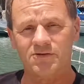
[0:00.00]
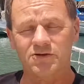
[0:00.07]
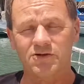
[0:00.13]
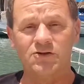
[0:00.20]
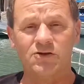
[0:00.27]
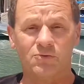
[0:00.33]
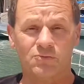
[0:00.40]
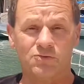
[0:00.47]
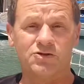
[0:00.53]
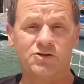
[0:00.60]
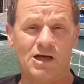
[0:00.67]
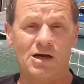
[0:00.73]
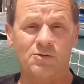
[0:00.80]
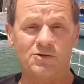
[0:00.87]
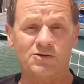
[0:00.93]
You know, the
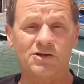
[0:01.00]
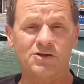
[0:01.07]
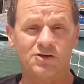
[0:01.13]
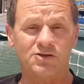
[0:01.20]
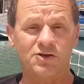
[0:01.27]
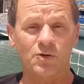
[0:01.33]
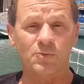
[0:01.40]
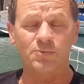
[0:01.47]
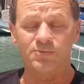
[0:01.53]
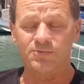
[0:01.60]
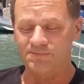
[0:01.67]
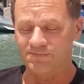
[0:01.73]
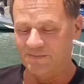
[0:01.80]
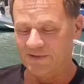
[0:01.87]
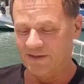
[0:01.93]
showers and the soap.
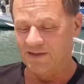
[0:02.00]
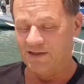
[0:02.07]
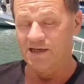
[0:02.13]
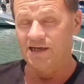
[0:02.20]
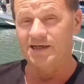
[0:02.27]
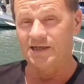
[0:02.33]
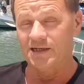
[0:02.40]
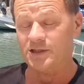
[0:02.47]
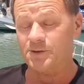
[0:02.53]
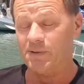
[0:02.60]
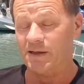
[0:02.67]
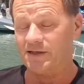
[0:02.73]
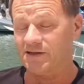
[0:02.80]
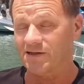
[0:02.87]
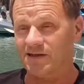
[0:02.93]
And he's
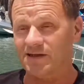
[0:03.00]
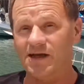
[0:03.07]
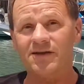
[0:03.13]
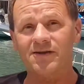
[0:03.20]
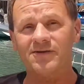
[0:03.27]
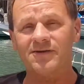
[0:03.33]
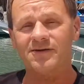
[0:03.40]
expecting that.